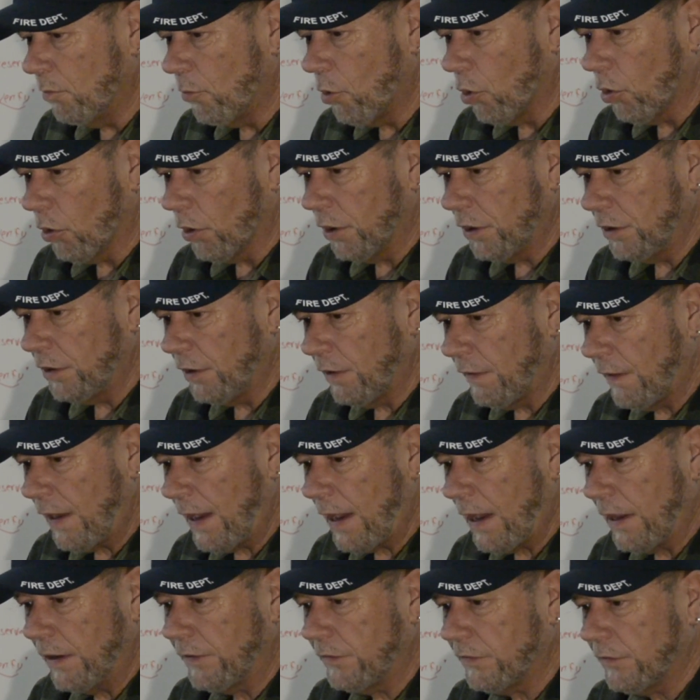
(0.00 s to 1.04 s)
more into
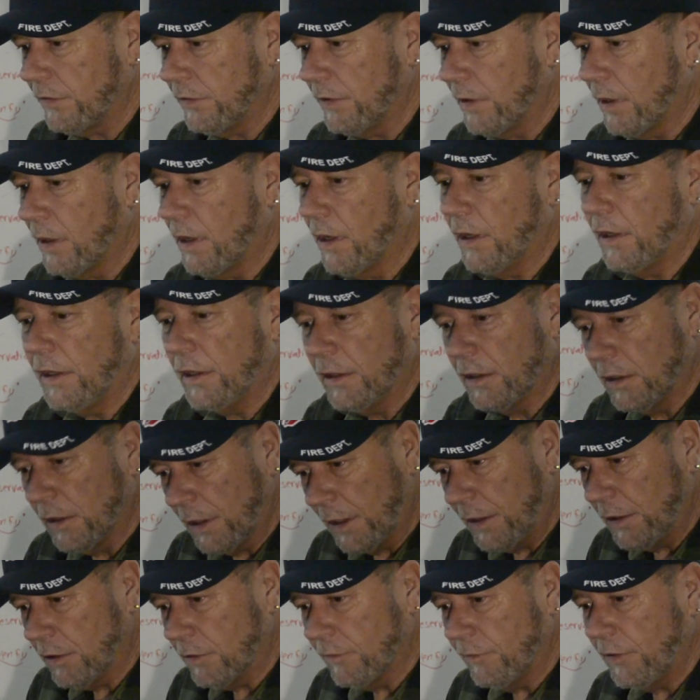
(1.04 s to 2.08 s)
that in a
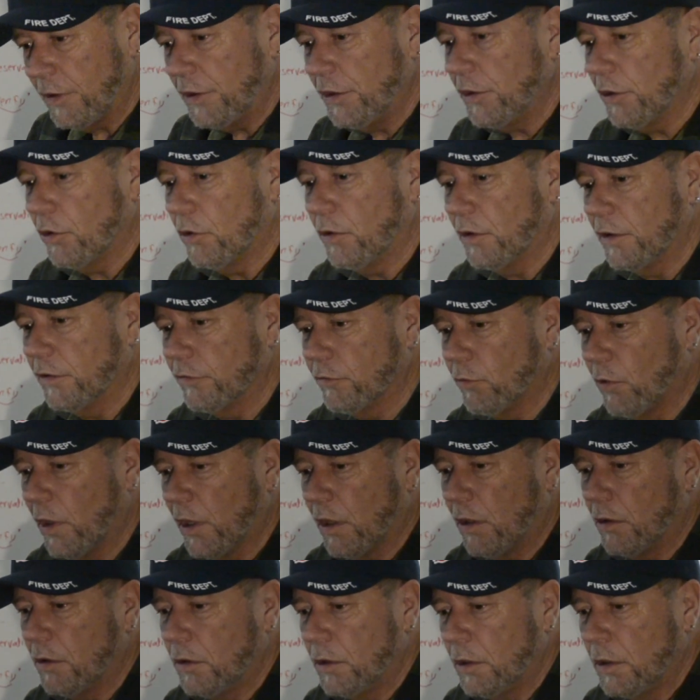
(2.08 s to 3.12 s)
later video as
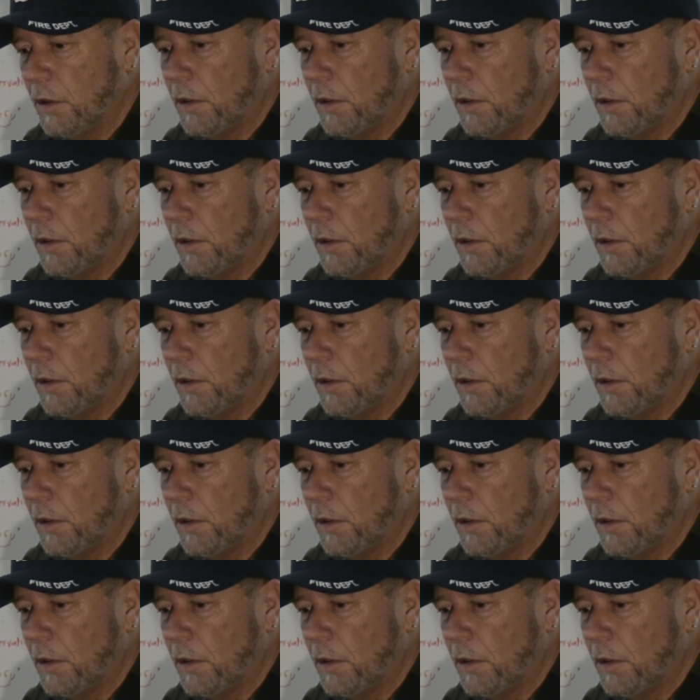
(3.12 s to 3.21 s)
well,